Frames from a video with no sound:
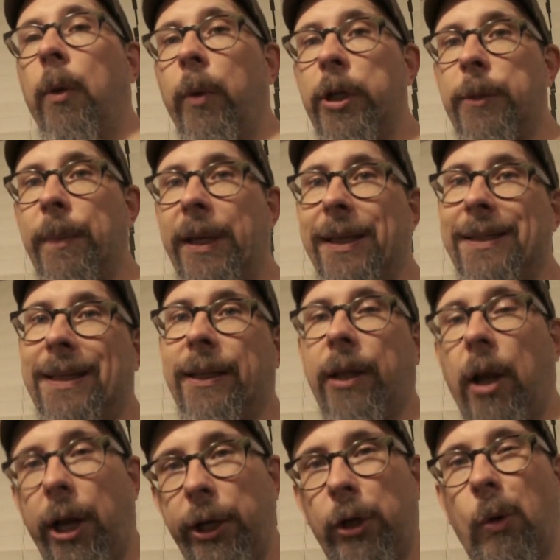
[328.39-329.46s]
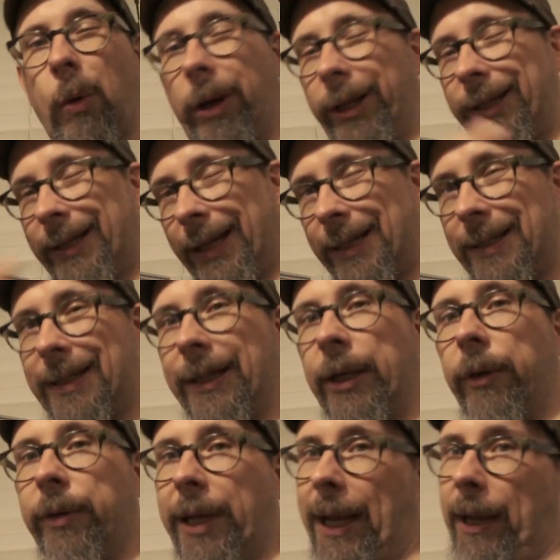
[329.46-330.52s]
which means that the audio quality tends to
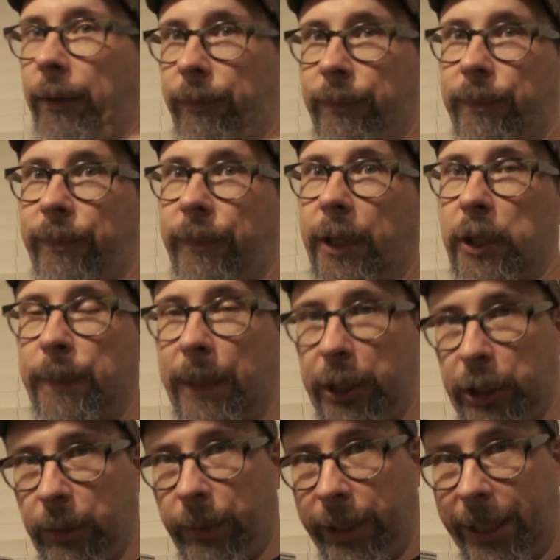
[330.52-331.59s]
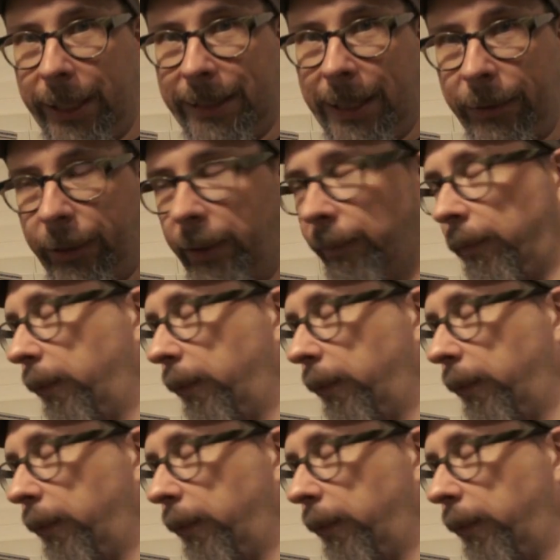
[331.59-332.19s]
go down, especially when you get down to the